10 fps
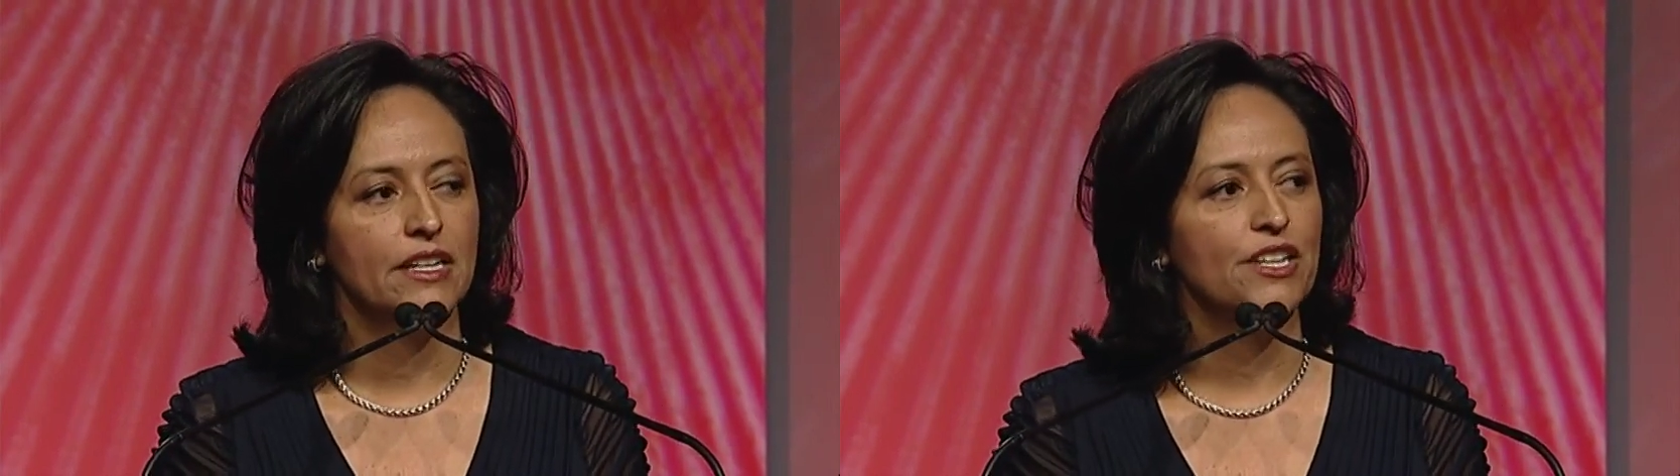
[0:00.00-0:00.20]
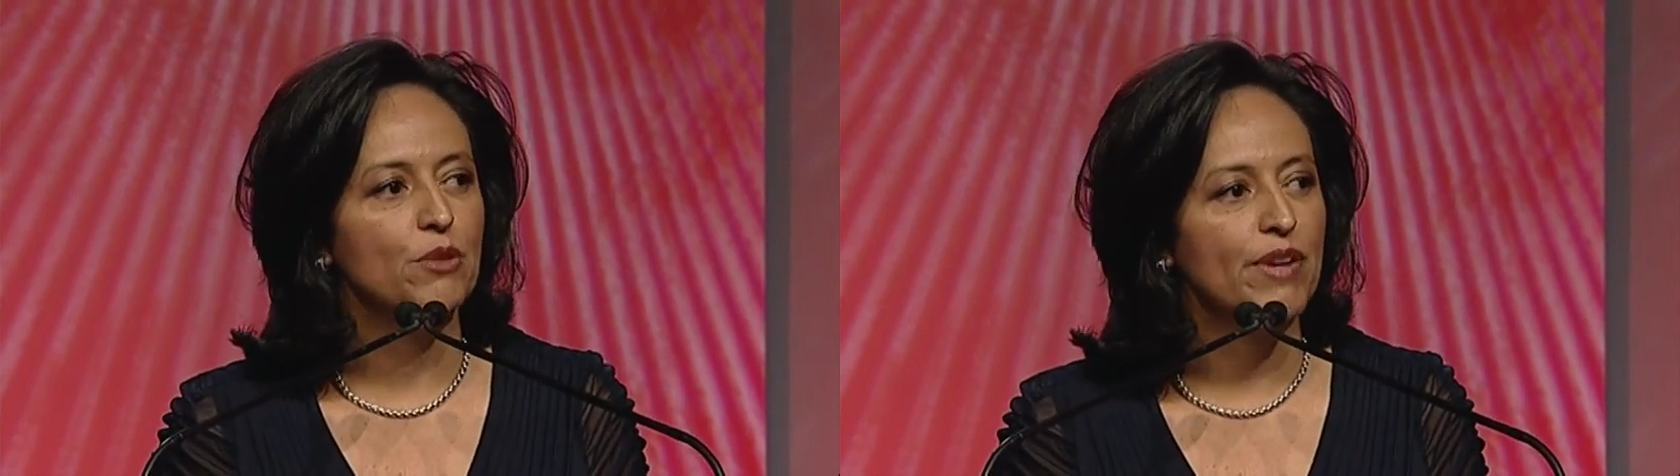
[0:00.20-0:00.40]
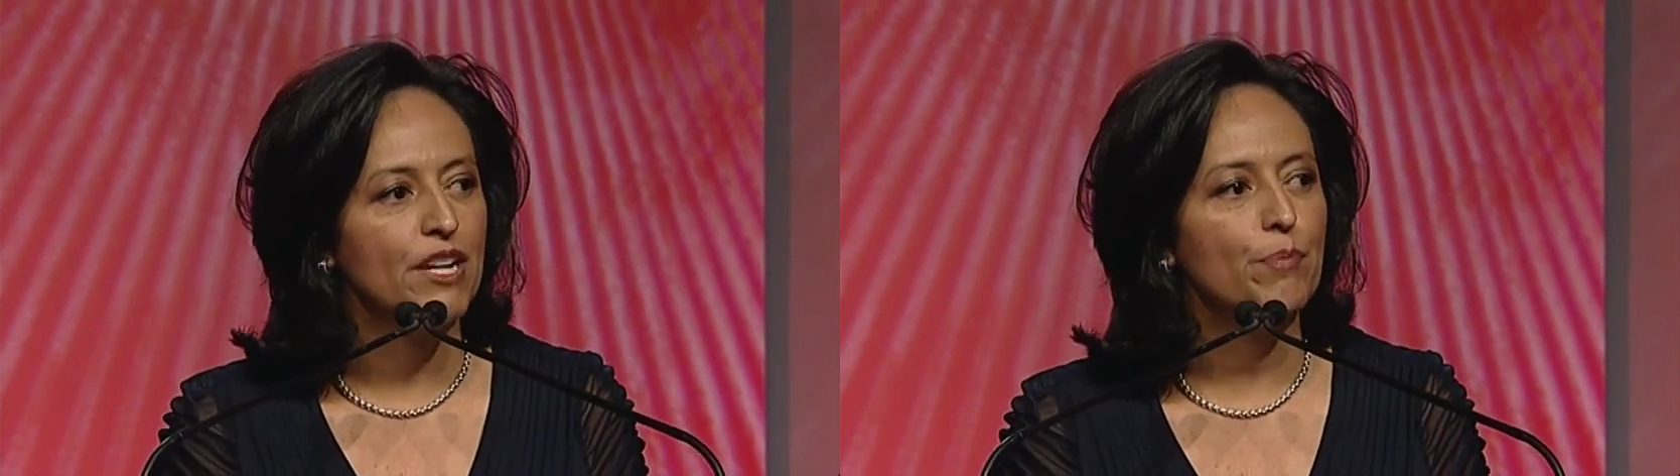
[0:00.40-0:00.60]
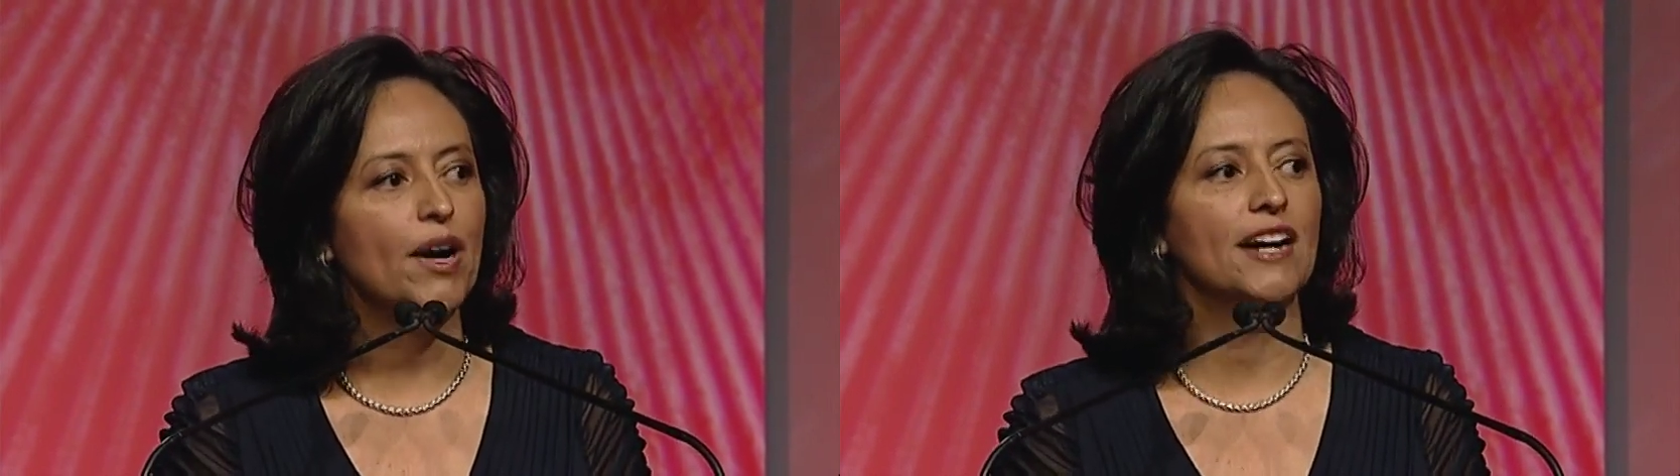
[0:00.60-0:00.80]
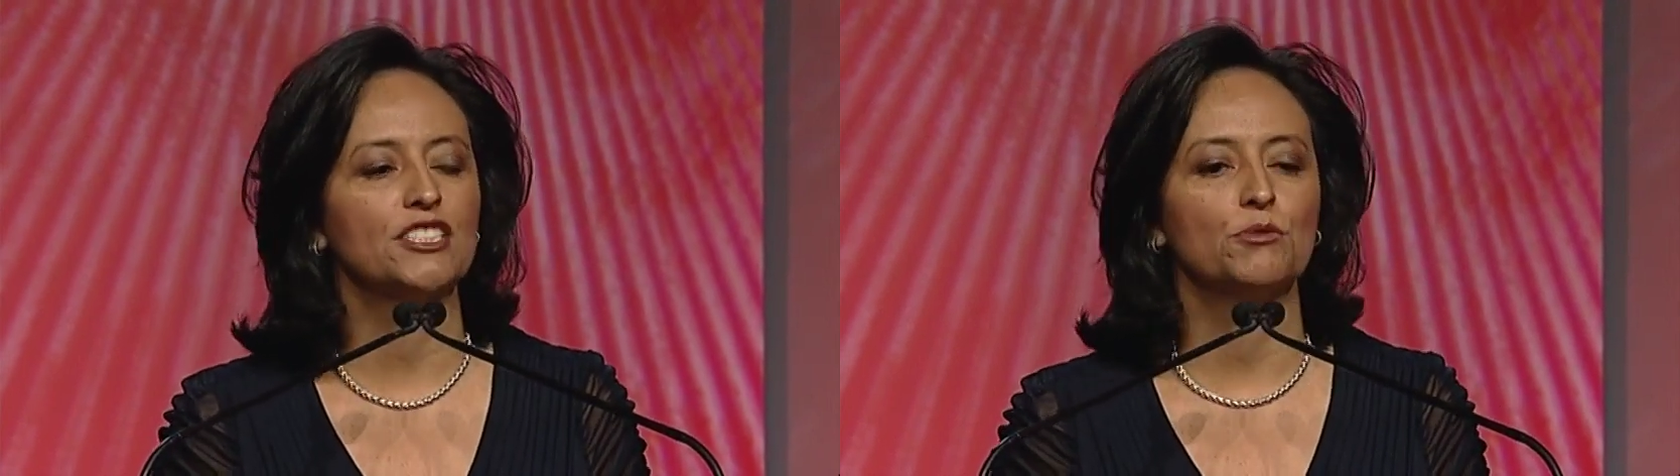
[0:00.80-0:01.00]
and you made it
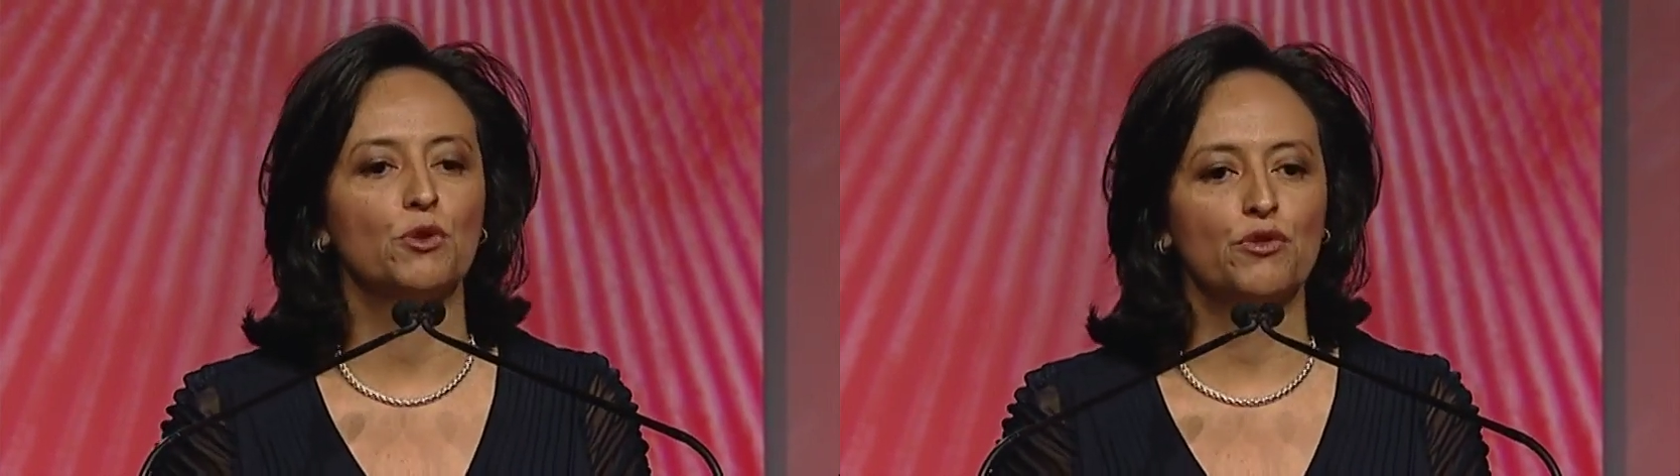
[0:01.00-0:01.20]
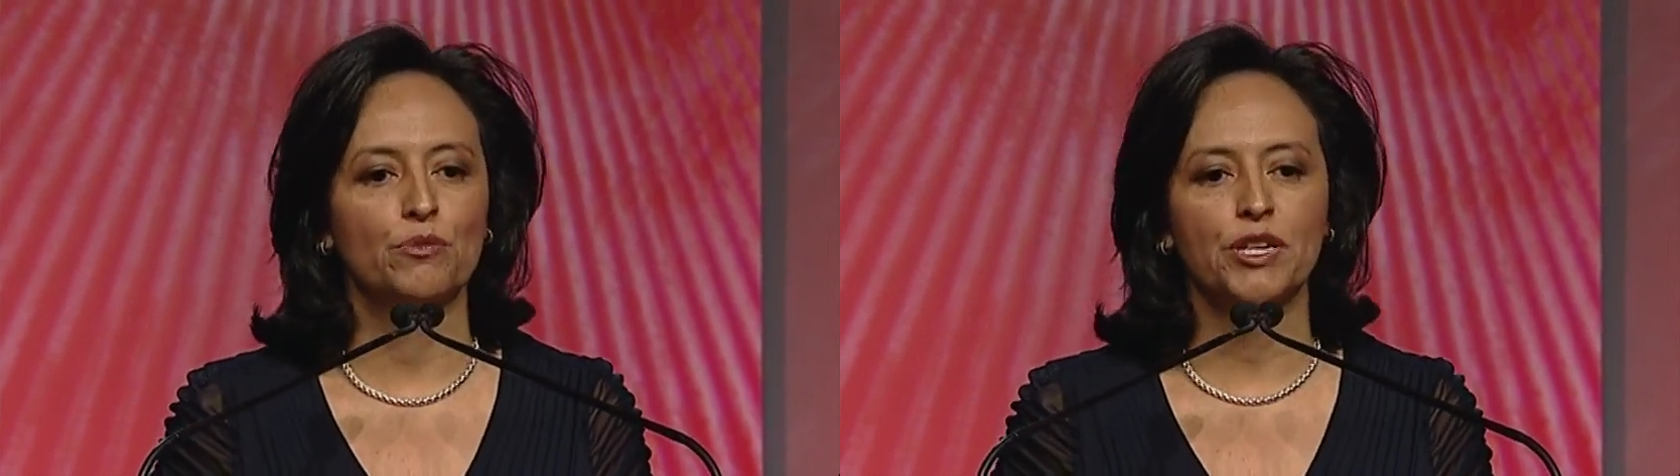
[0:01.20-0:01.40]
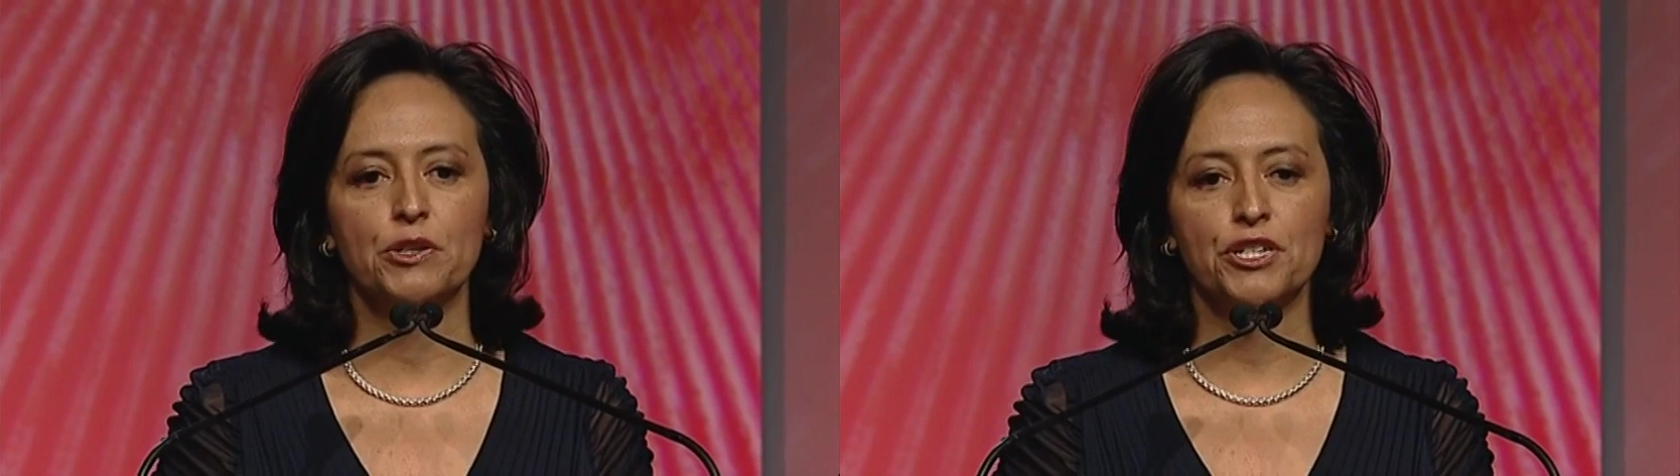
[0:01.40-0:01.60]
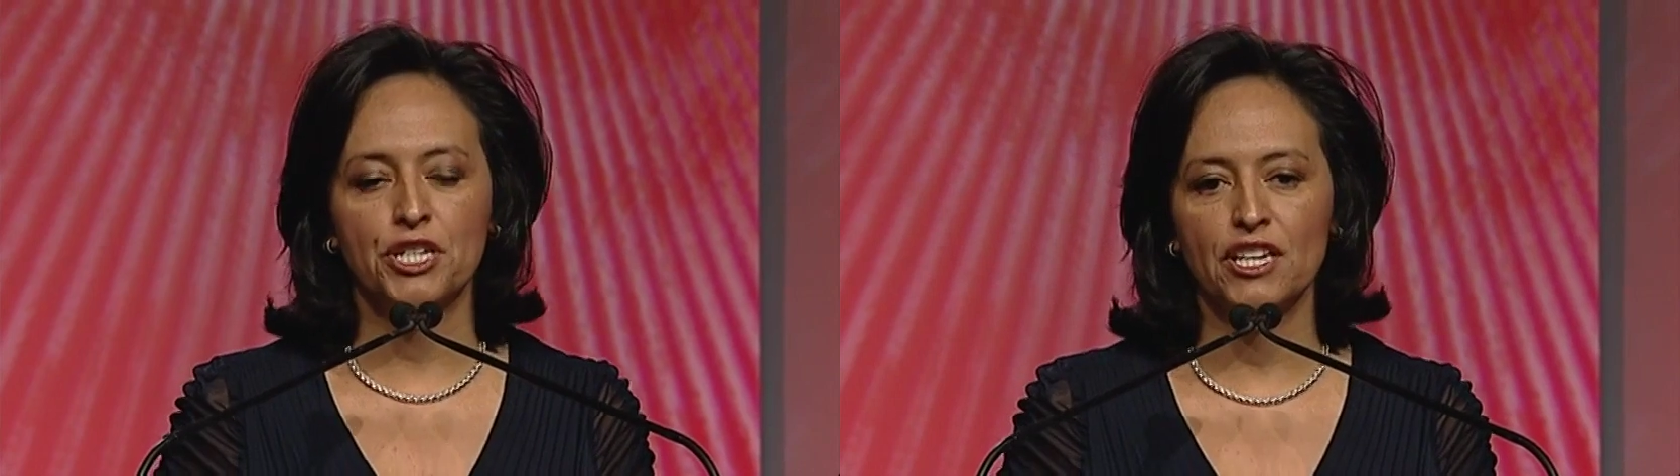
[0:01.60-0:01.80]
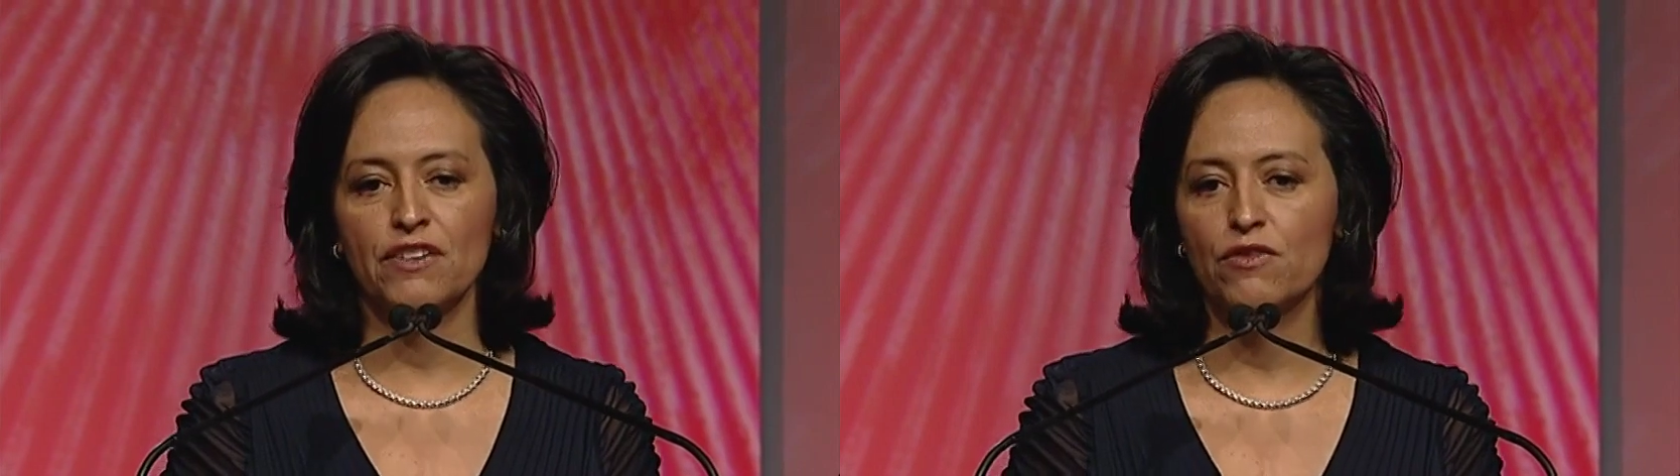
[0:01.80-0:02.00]
possible for me to
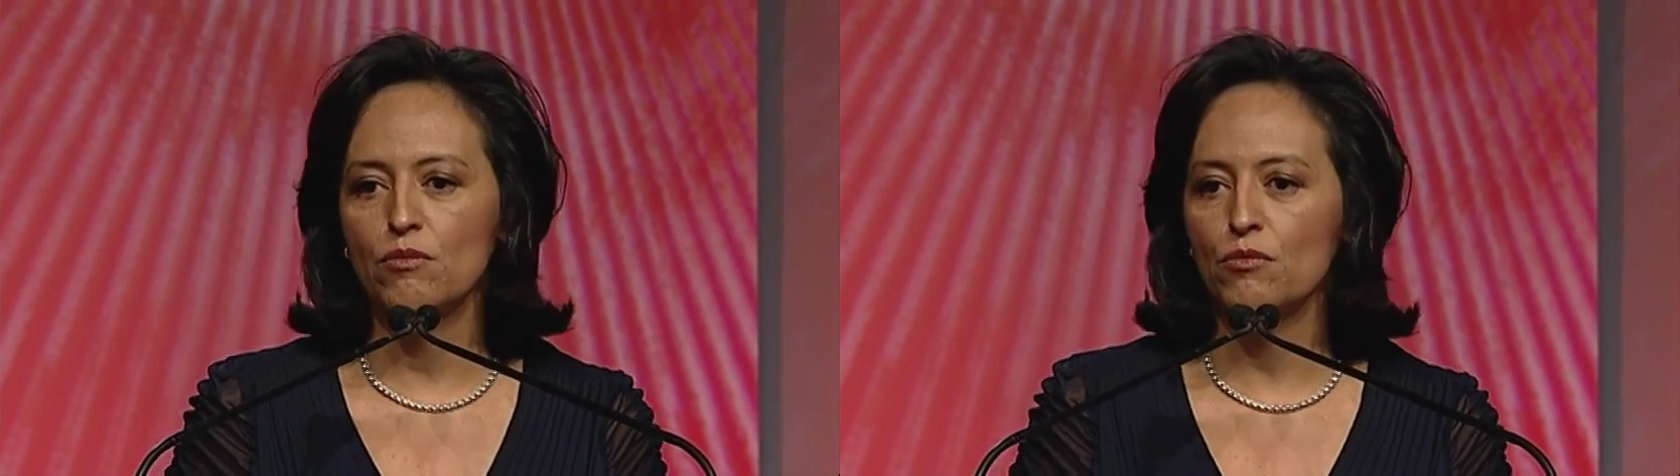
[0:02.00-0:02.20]
achieve